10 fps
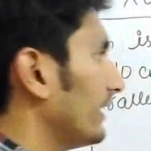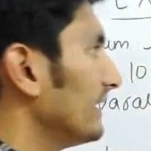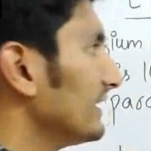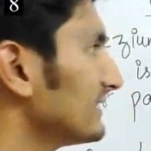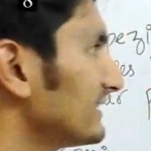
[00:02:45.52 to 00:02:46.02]

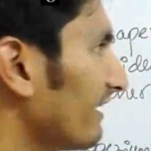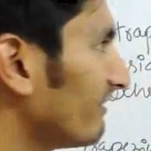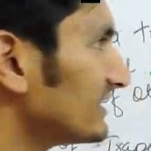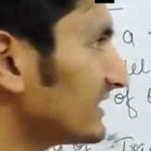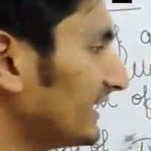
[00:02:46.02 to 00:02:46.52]
be
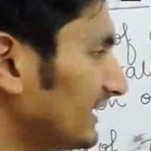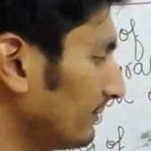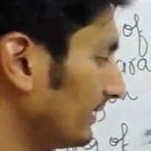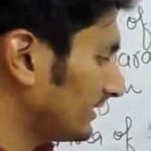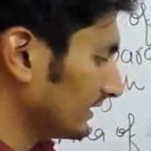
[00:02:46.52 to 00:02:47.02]
7
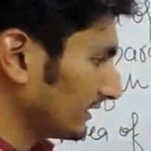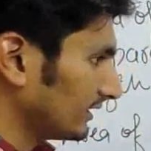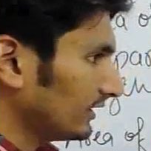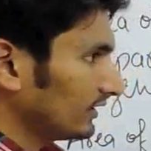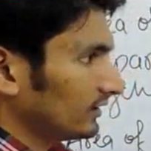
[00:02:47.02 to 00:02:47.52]

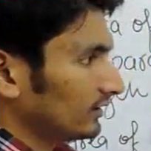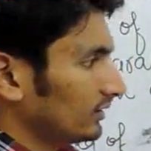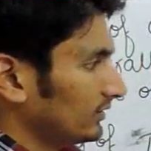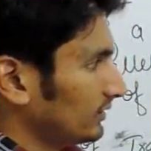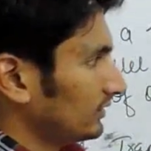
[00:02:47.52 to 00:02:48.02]
cm.
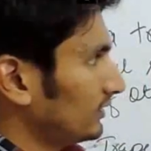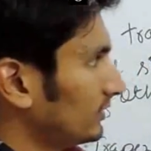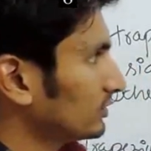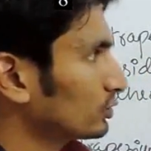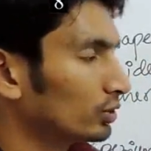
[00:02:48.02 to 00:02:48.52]

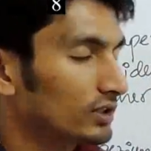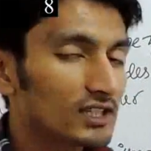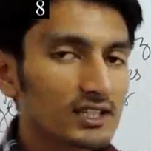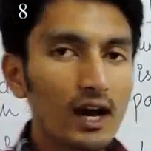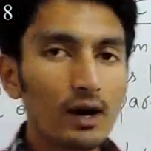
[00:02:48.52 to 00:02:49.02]
So
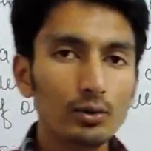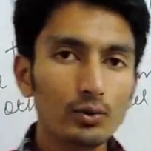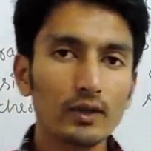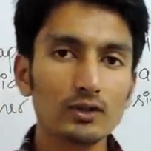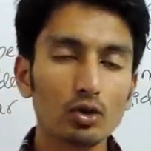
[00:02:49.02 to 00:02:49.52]
this is
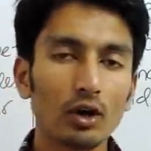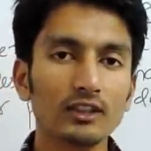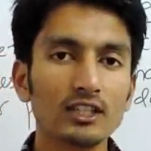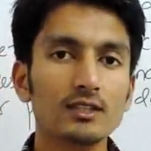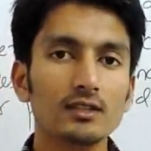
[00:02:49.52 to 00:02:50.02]
how you can
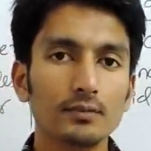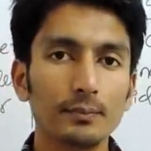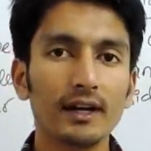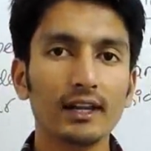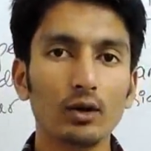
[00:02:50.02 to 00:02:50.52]
solve
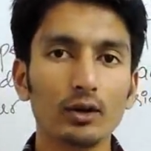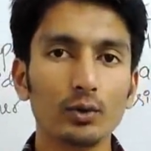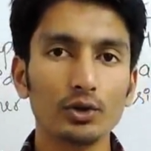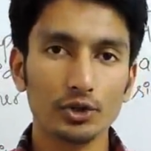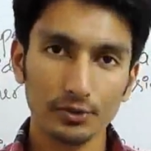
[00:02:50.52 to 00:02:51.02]
this
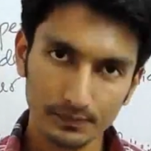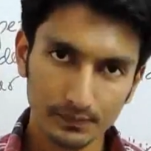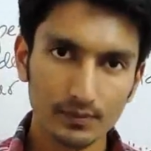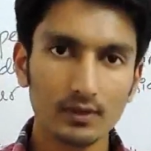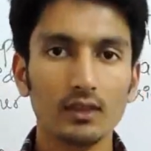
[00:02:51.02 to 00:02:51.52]
particular
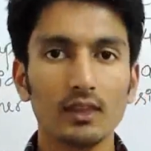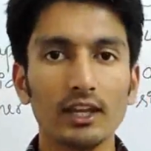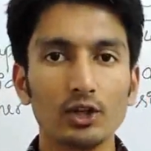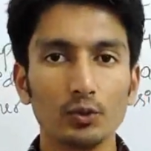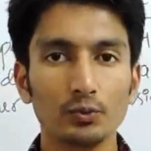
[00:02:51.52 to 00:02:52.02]
question.
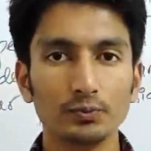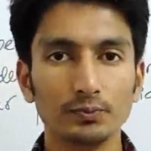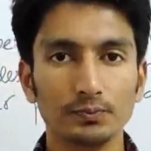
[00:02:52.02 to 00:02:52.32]
Thank you.